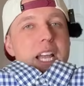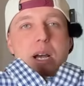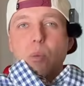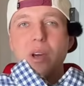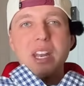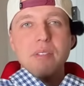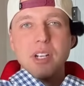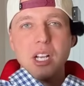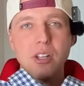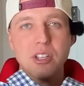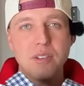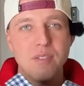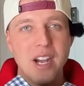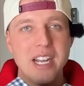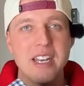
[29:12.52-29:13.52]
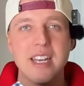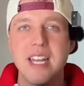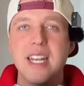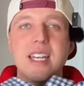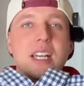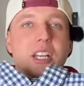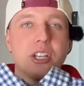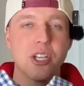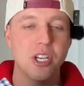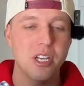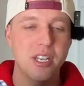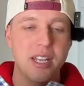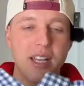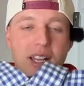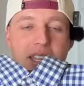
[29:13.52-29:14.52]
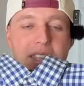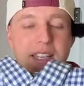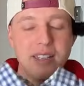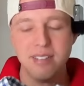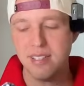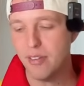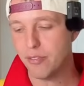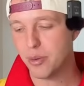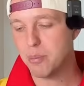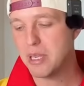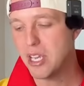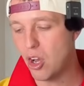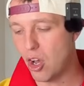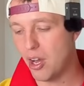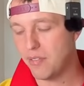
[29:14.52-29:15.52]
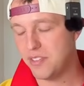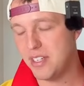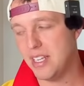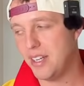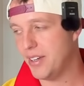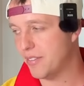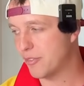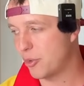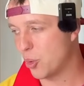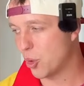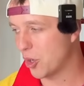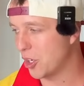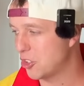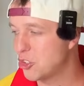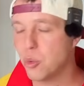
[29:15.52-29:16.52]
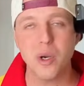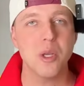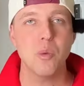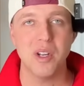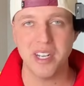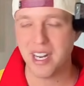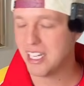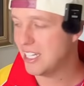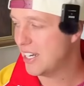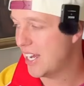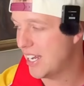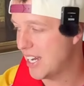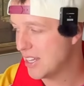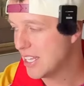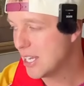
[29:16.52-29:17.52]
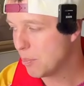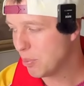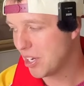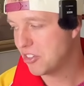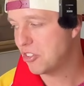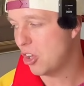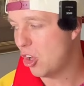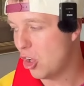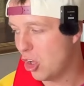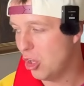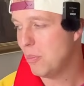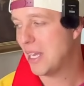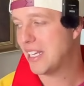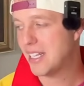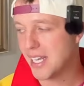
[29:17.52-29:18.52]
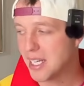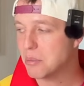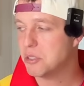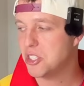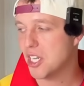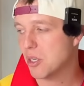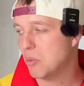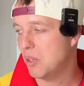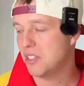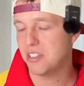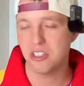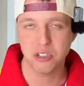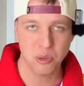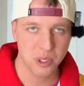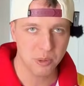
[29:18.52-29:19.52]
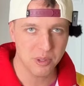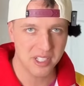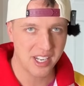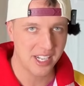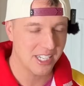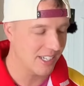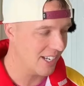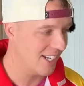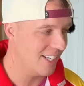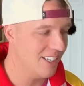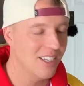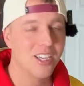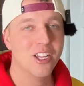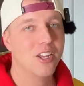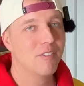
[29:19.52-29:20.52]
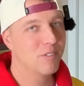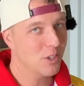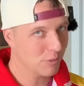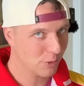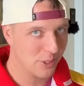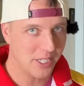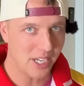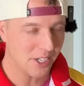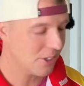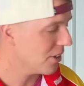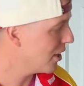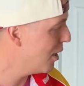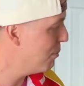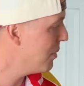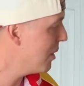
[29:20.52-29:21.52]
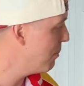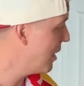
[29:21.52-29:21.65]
Whatever color you find it in, good. These sell for me often for $21.99. I think I priced all my gingham check ones at $21.99. Feel free to undercut me and